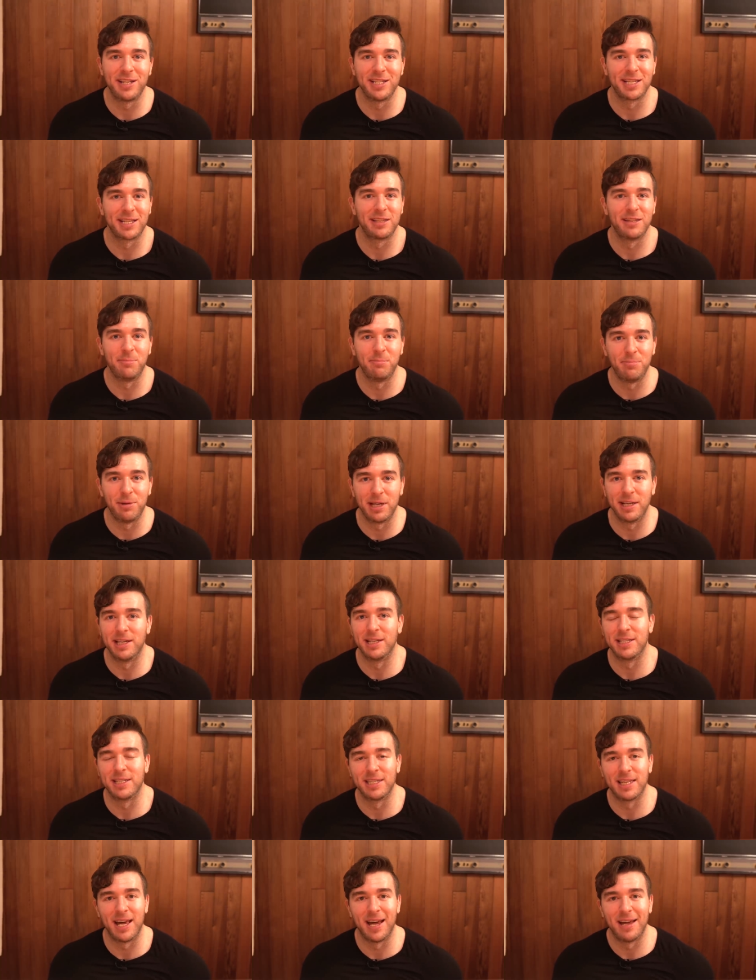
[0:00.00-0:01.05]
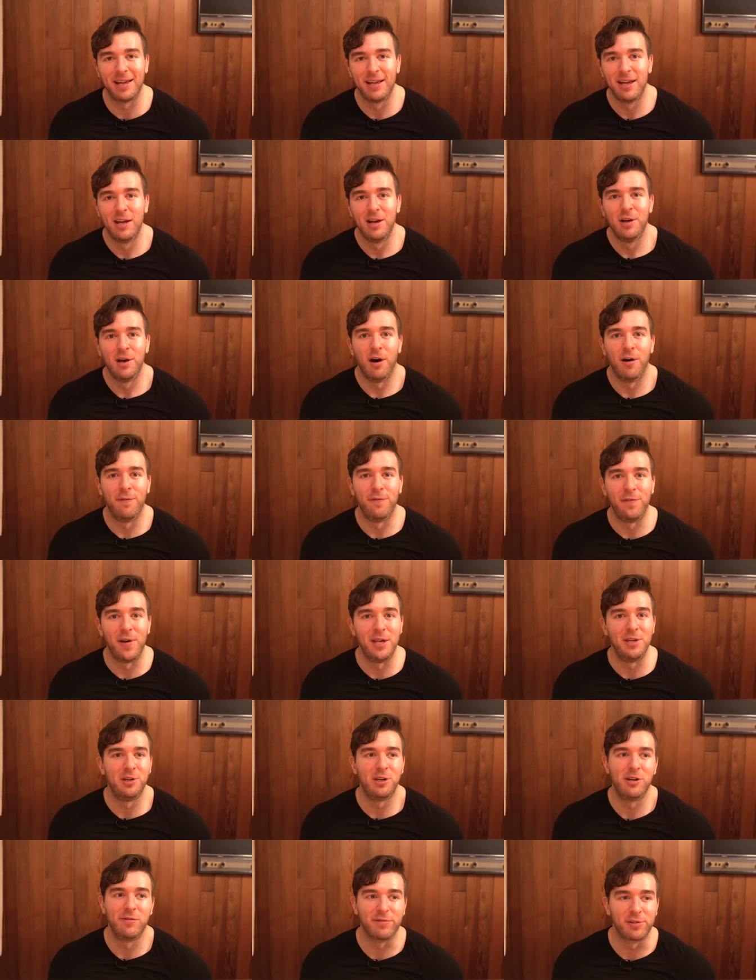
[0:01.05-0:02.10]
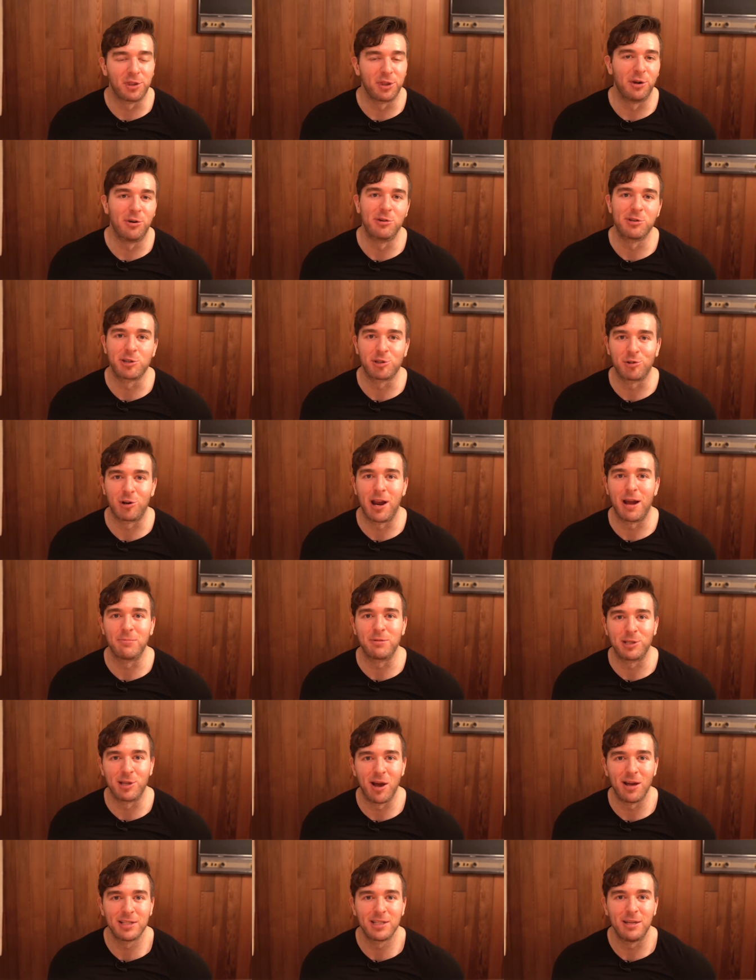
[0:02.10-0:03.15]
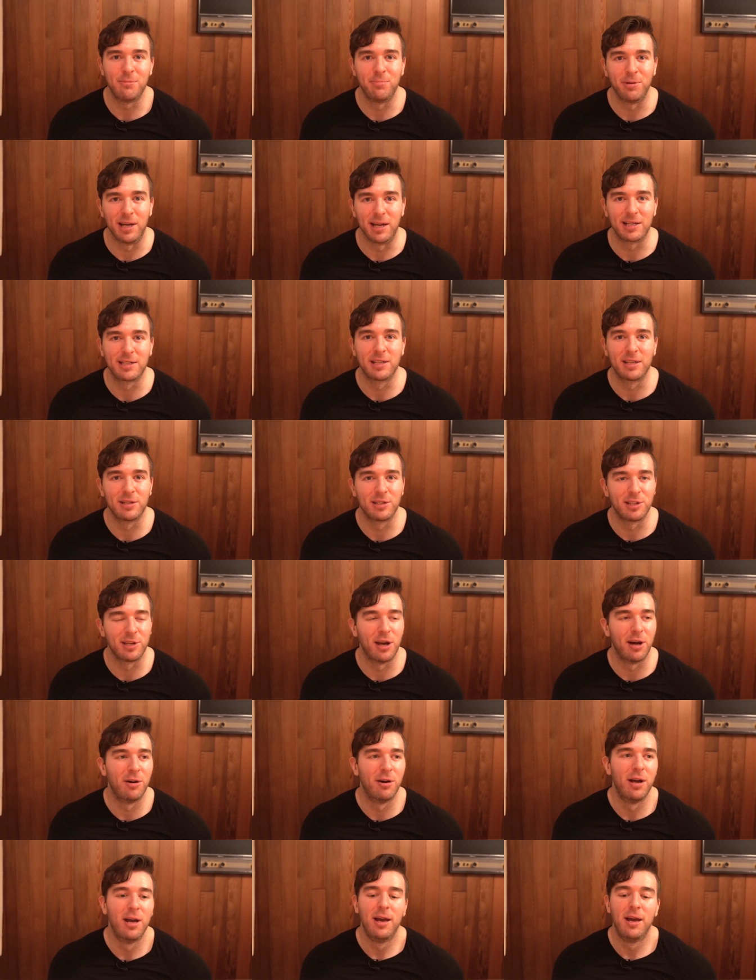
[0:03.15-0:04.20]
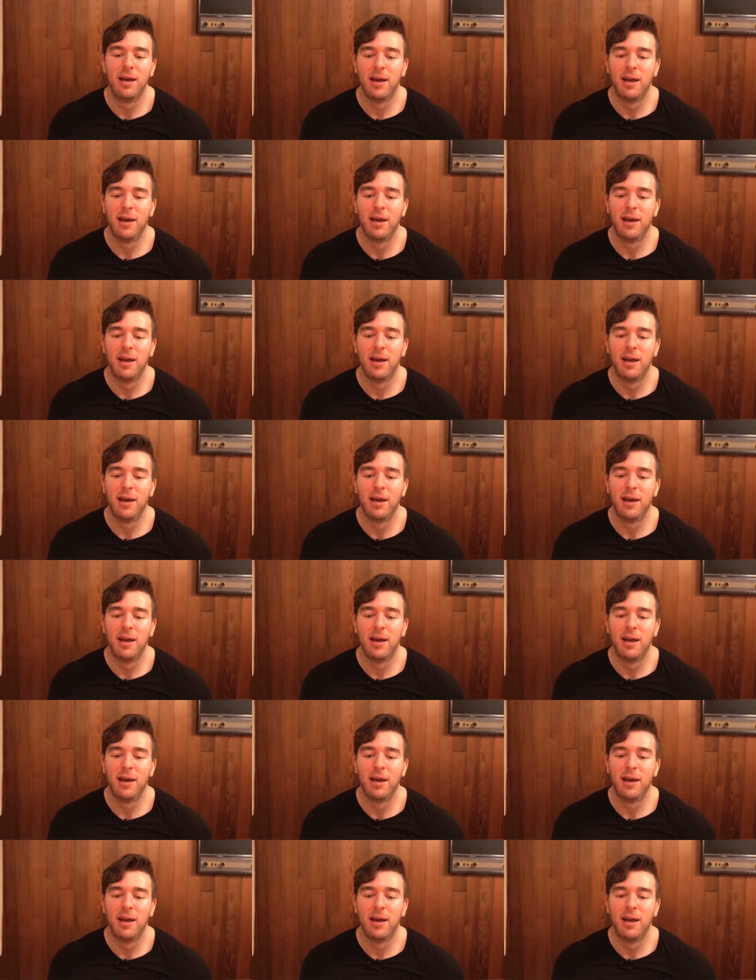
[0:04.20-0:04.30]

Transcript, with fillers: He's like the biggest uh, offender of thirst trap saucy pics. So